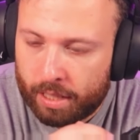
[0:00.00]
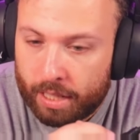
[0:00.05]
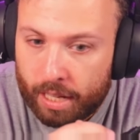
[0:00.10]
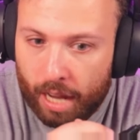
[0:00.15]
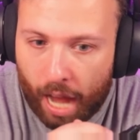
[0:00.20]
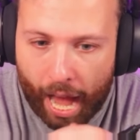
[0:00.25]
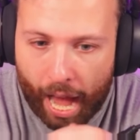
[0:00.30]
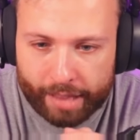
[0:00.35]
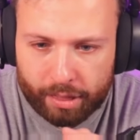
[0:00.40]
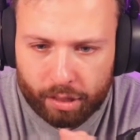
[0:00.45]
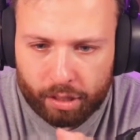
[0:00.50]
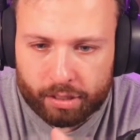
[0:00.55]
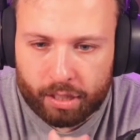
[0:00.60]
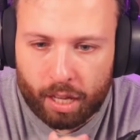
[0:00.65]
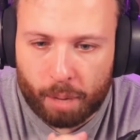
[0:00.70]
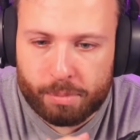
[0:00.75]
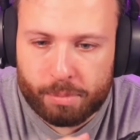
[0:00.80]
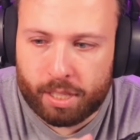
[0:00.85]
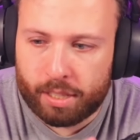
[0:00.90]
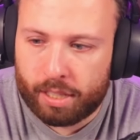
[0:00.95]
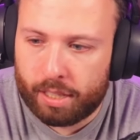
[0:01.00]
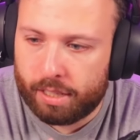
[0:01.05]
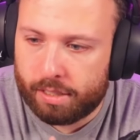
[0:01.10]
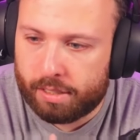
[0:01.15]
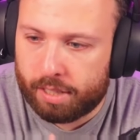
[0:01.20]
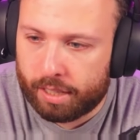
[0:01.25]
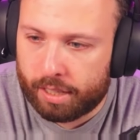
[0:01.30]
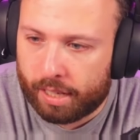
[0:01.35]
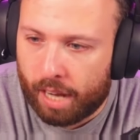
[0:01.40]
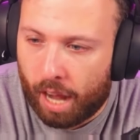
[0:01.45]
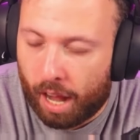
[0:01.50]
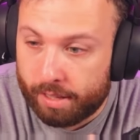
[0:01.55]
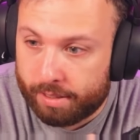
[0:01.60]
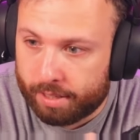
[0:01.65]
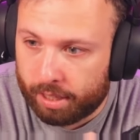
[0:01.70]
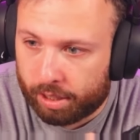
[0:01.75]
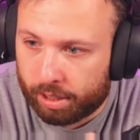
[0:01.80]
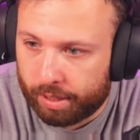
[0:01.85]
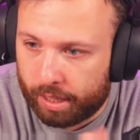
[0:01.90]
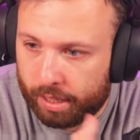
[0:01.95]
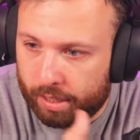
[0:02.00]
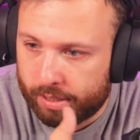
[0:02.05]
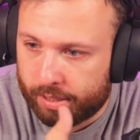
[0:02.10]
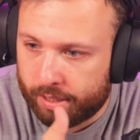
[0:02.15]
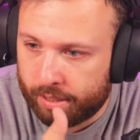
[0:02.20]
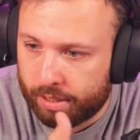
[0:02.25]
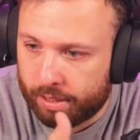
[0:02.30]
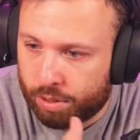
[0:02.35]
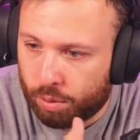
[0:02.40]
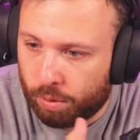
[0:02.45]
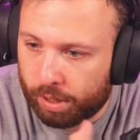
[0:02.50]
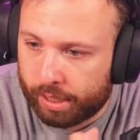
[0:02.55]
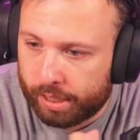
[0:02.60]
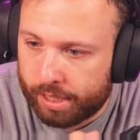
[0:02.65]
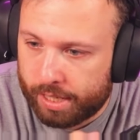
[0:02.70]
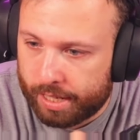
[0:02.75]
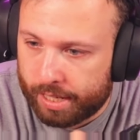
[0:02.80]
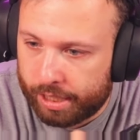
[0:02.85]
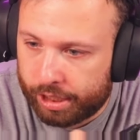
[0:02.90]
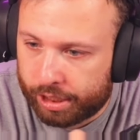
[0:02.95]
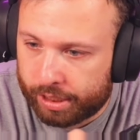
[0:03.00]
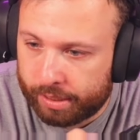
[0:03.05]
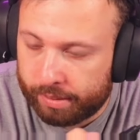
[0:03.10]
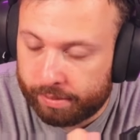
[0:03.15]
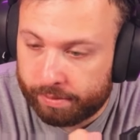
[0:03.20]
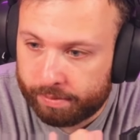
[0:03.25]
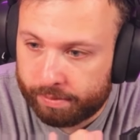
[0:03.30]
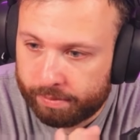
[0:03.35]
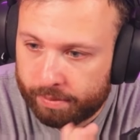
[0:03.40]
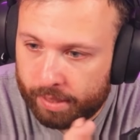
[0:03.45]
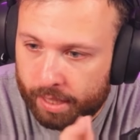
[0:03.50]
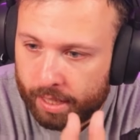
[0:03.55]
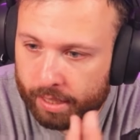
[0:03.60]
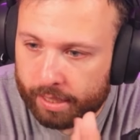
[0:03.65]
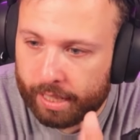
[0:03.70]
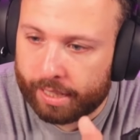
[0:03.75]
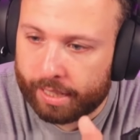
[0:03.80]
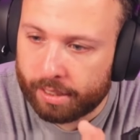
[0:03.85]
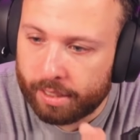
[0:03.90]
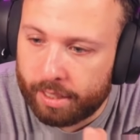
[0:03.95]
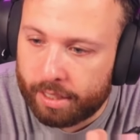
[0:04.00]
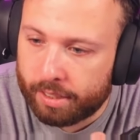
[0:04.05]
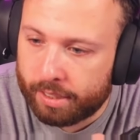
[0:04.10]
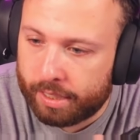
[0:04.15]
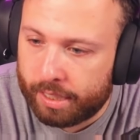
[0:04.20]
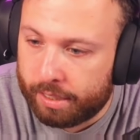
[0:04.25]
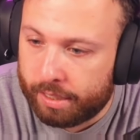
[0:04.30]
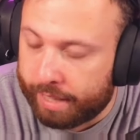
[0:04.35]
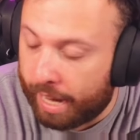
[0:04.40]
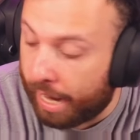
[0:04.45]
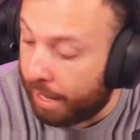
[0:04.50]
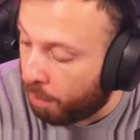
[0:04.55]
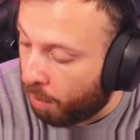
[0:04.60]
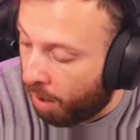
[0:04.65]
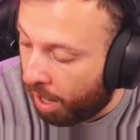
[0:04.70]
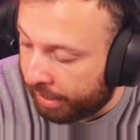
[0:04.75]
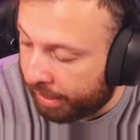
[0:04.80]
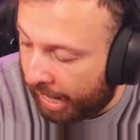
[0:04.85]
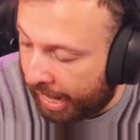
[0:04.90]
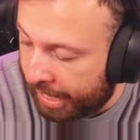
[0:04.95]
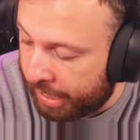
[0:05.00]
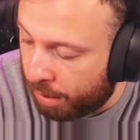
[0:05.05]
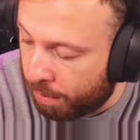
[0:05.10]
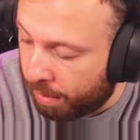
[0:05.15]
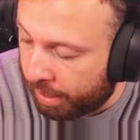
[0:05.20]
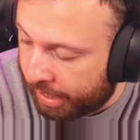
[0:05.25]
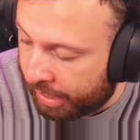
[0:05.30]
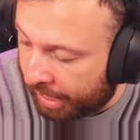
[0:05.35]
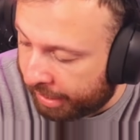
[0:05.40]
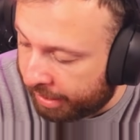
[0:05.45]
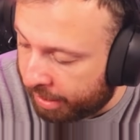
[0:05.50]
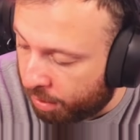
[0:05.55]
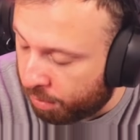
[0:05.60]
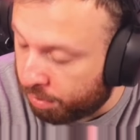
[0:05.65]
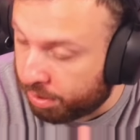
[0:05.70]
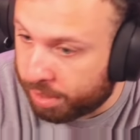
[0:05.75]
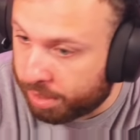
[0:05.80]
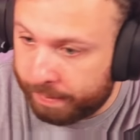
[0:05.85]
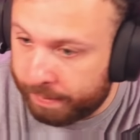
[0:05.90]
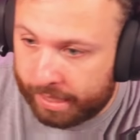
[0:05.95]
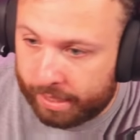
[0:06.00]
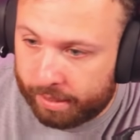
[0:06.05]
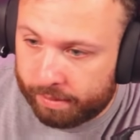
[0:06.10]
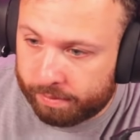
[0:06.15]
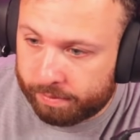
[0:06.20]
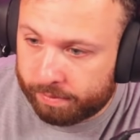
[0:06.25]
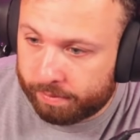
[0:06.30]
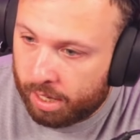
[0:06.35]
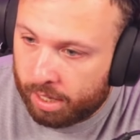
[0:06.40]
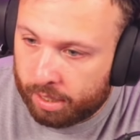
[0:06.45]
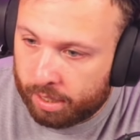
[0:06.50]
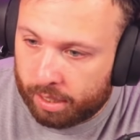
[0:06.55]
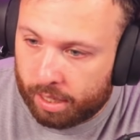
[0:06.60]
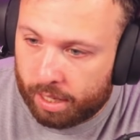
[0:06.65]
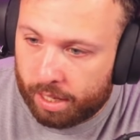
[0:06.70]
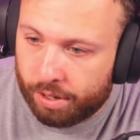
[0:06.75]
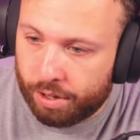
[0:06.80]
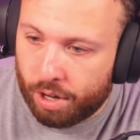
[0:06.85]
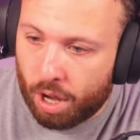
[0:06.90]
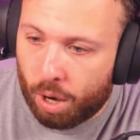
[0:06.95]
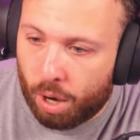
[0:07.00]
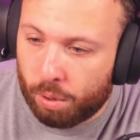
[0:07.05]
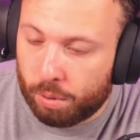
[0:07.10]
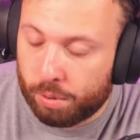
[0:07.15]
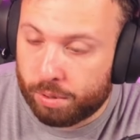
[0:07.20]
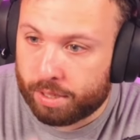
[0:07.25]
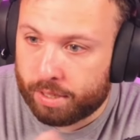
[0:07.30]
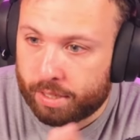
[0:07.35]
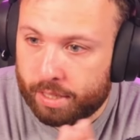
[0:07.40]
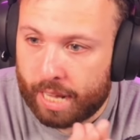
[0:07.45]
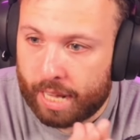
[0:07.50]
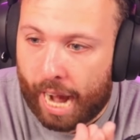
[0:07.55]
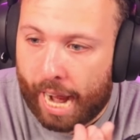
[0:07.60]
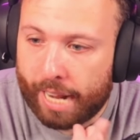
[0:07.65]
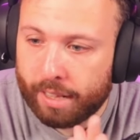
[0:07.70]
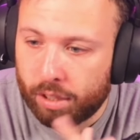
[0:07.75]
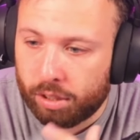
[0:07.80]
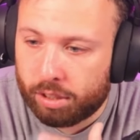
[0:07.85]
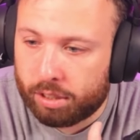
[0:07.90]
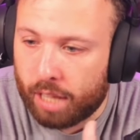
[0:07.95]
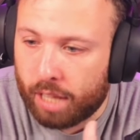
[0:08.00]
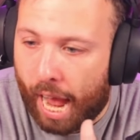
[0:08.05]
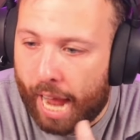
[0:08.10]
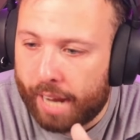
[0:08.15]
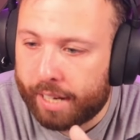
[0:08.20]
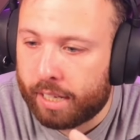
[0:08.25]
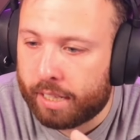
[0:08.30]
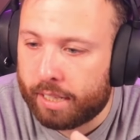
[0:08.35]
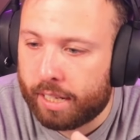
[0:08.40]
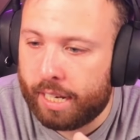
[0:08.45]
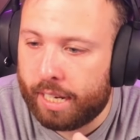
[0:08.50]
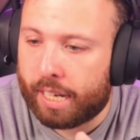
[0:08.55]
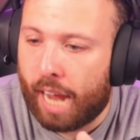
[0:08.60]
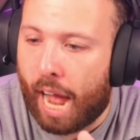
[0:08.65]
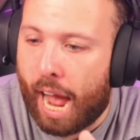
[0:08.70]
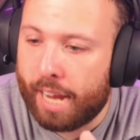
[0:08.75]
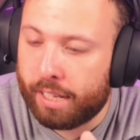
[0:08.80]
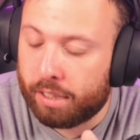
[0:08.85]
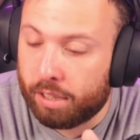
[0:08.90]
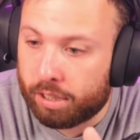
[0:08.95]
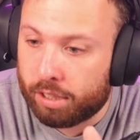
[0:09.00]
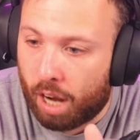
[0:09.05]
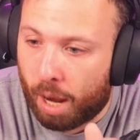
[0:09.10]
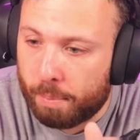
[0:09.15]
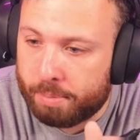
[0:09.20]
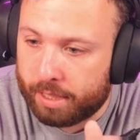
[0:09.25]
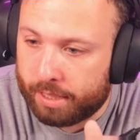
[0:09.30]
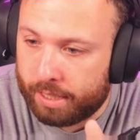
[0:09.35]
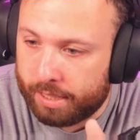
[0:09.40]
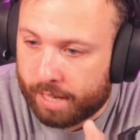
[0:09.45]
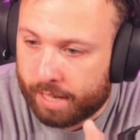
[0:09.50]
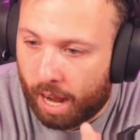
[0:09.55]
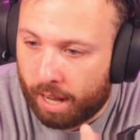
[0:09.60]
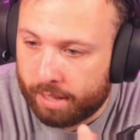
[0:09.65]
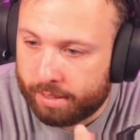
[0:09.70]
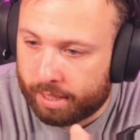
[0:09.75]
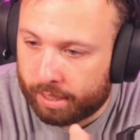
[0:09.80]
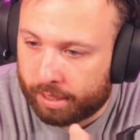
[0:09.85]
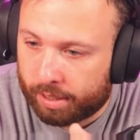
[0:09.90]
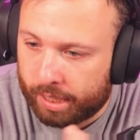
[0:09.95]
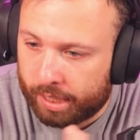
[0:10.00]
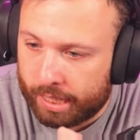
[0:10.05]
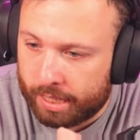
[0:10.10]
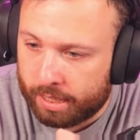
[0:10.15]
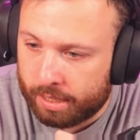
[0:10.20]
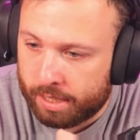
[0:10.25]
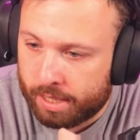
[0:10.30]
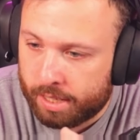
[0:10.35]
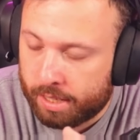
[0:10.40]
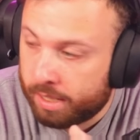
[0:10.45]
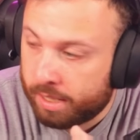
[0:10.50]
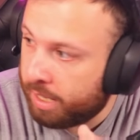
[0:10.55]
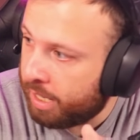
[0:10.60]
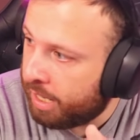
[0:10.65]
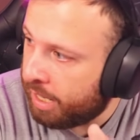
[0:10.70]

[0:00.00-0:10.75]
I looked up to the to the content creators in this organization. Like literally day one. Anyone that knows me knows that I look I like I look up to these content creators.